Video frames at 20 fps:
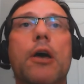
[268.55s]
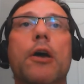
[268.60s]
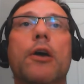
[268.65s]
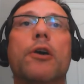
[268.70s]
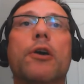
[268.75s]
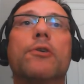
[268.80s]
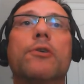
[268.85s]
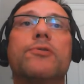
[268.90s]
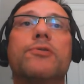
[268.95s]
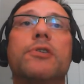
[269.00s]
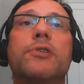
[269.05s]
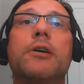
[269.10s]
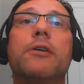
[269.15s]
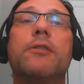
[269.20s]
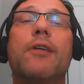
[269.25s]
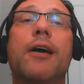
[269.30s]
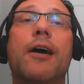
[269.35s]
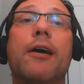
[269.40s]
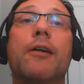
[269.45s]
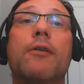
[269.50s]
you'll see
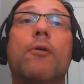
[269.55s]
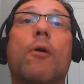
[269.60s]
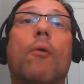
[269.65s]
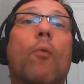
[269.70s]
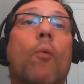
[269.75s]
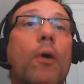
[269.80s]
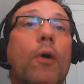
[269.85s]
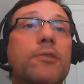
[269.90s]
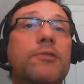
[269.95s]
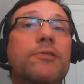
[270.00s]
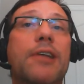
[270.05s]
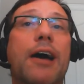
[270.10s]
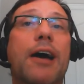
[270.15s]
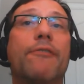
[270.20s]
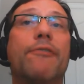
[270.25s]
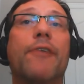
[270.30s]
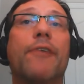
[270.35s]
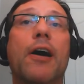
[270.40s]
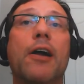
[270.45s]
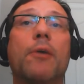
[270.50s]
that once that
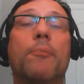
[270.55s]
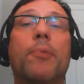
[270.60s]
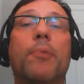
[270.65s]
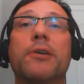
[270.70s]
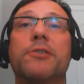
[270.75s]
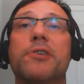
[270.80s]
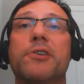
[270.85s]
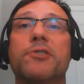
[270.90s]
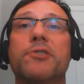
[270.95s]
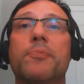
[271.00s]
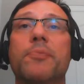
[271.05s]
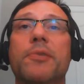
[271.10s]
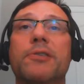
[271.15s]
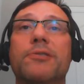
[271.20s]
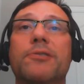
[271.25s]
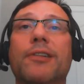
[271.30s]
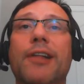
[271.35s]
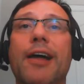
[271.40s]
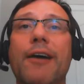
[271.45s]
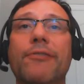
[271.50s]
final participant
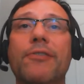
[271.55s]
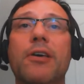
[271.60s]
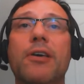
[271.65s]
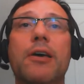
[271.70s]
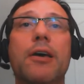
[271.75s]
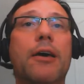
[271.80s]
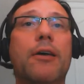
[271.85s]
is left,